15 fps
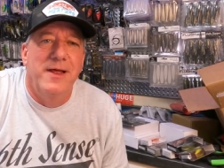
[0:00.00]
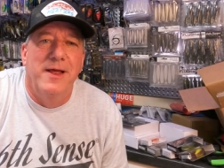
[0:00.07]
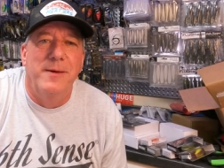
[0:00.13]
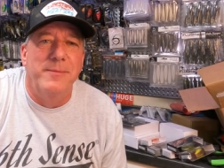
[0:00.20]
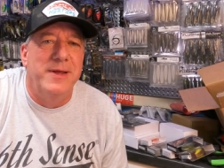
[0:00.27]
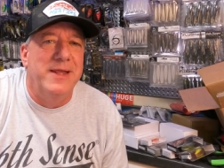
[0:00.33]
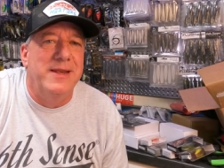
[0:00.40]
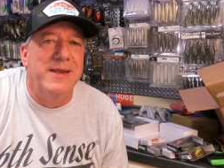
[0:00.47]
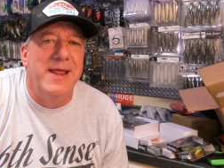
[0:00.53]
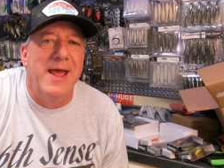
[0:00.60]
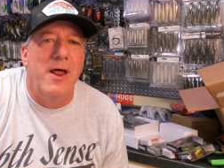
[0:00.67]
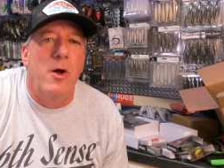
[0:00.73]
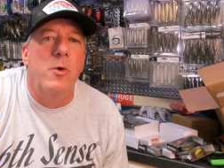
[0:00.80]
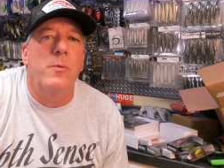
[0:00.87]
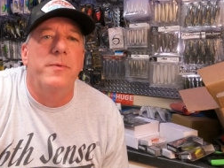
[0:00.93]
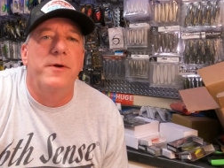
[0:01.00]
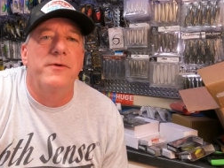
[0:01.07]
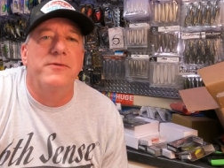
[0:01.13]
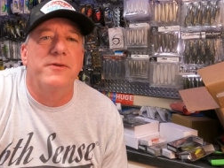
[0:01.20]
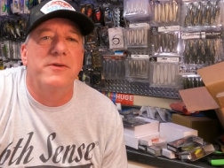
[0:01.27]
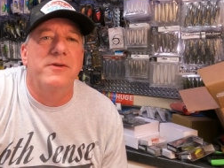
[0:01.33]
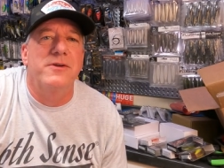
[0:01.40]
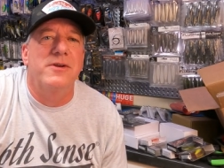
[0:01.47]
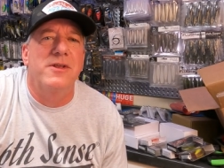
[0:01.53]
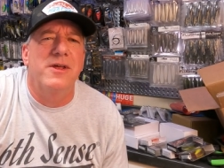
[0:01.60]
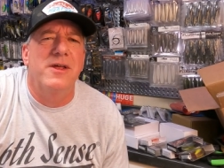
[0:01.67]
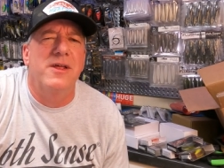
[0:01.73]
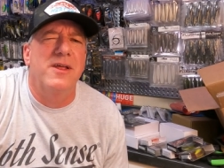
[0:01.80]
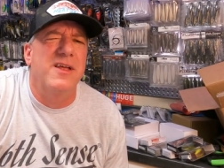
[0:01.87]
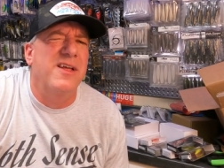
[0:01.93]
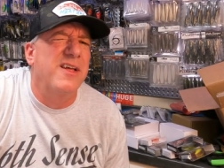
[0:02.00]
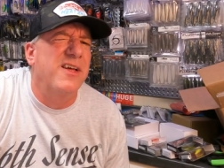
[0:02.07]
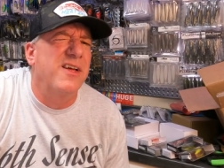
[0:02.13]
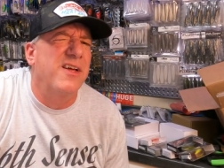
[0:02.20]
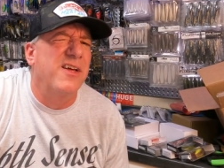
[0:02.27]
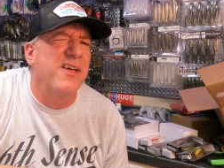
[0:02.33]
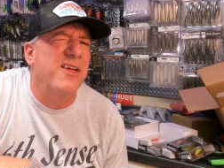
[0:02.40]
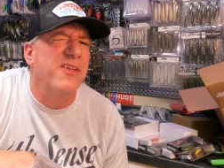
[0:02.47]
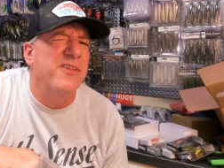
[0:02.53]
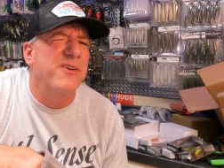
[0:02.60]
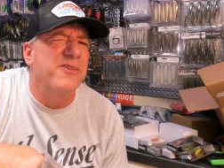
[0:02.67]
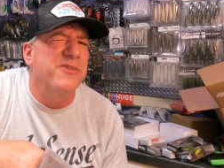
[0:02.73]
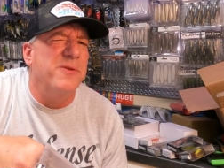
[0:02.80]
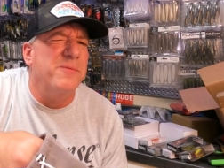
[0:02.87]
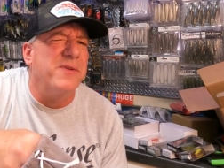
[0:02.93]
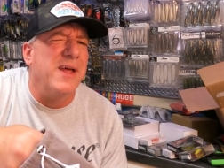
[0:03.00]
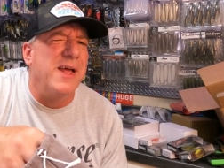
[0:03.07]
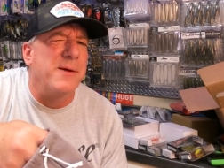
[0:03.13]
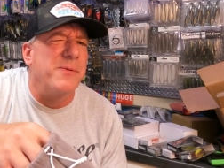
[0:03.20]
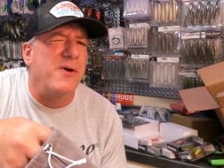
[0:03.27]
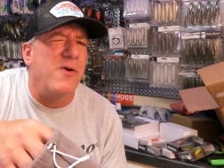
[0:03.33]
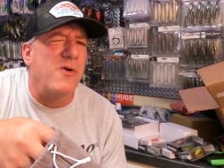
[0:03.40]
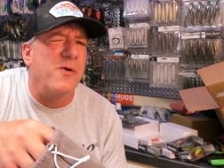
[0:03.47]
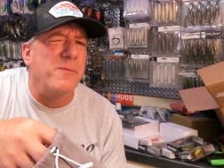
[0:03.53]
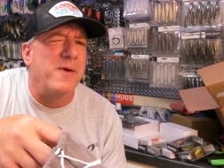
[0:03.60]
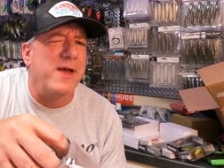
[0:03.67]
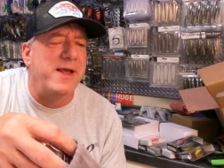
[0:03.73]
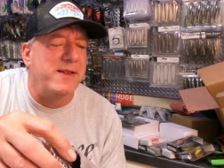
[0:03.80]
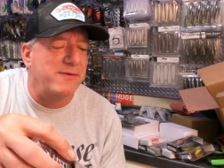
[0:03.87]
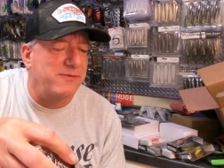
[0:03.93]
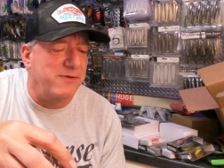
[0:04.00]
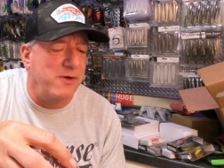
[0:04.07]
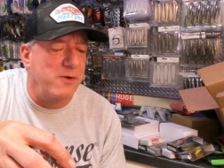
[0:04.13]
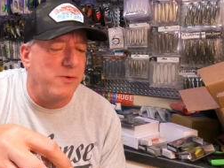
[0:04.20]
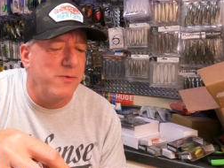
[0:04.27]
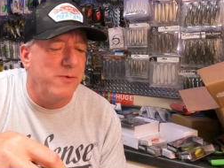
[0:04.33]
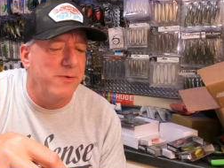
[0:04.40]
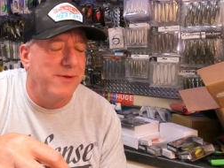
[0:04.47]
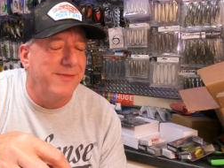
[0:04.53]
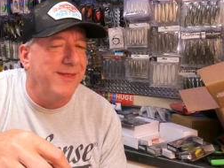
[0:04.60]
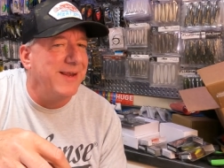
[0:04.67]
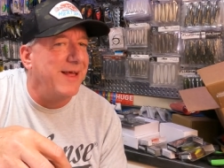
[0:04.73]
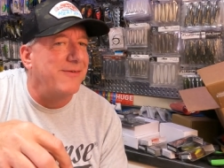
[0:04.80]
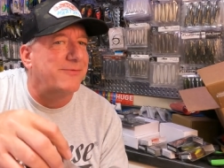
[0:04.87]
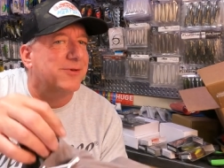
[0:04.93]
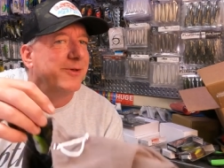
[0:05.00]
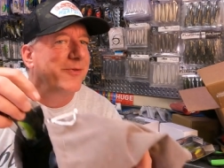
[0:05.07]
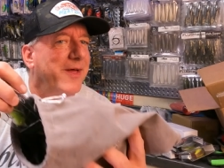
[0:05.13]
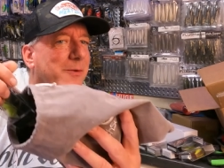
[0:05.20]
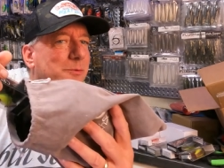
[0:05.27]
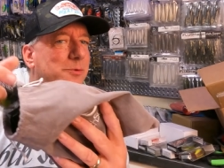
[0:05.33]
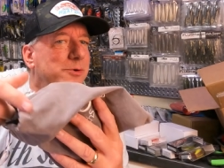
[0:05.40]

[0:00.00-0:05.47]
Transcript: I'm getting down, oh, there's another, some type of hard bait. So, and then I feel that